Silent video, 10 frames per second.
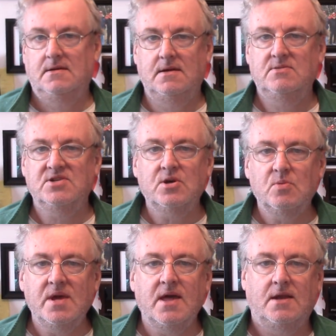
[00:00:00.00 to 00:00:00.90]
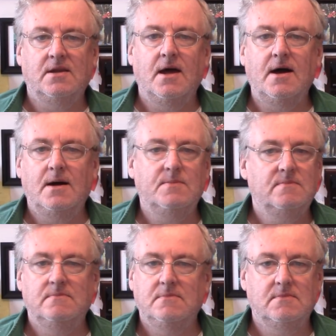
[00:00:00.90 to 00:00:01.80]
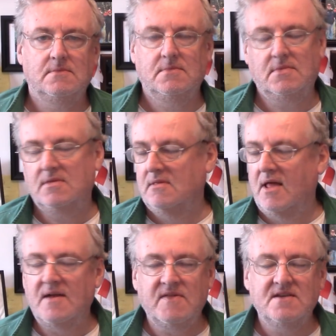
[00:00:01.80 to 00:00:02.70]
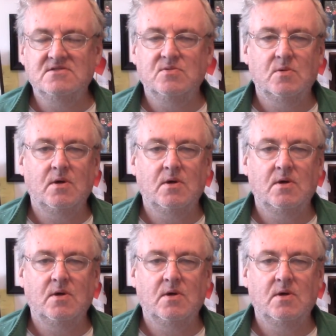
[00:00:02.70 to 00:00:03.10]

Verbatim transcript: It was a good weekend. Um, a lot of things